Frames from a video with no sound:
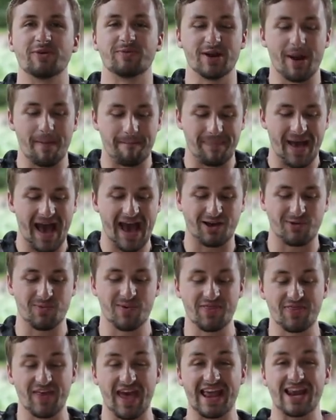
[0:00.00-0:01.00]
and we are back
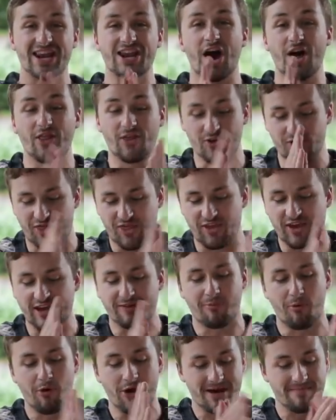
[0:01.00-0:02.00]
with another
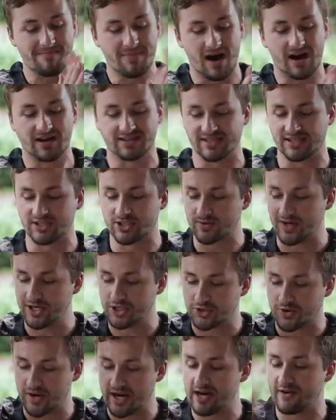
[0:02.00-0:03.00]
Thick Boy unboxing. So I
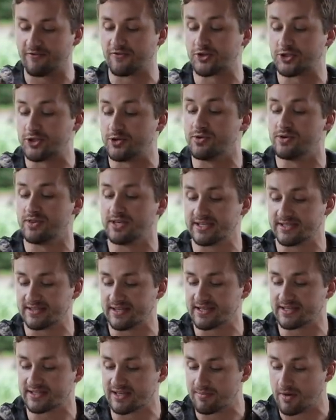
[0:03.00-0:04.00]
traded for two of these
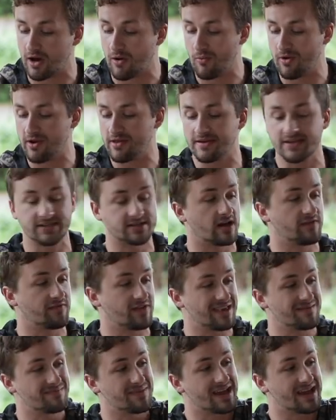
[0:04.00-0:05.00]
things. I bought one of these off
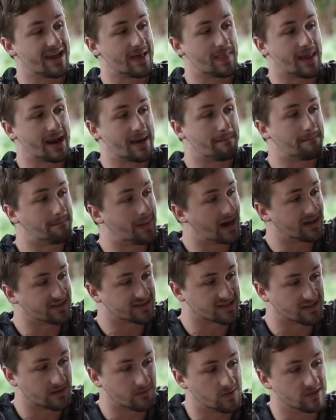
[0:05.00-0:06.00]
eBay and I
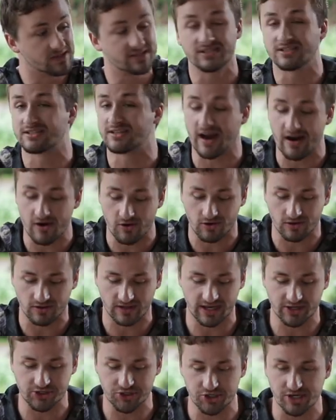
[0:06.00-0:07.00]
bought someone's entire
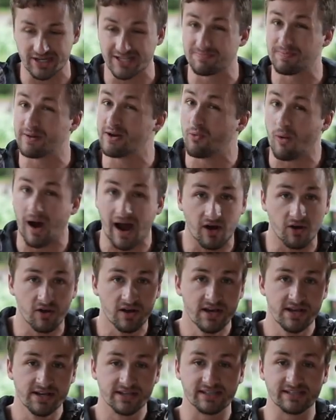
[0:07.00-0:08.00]
collection. It's been a
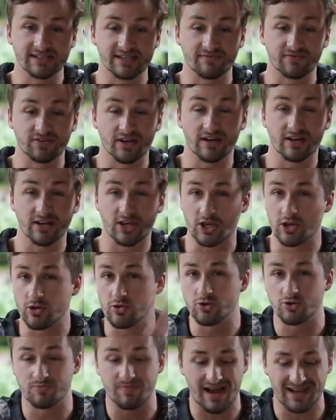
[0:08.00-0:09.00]
while since I've done a
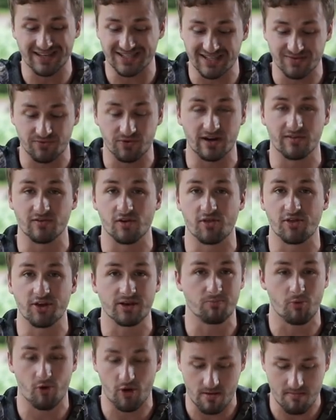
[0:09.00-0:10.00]
huge, massive, whatever
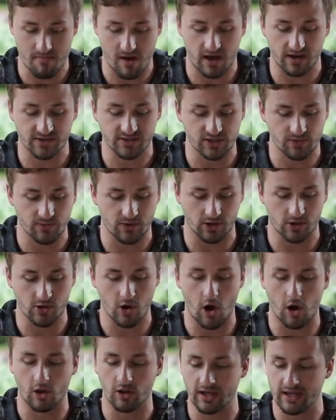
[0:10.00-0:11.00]
Thick Boy unboxing you want to
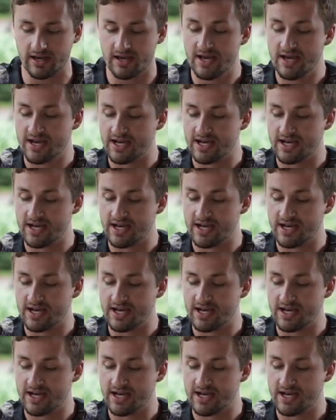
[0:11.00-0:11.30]
call it.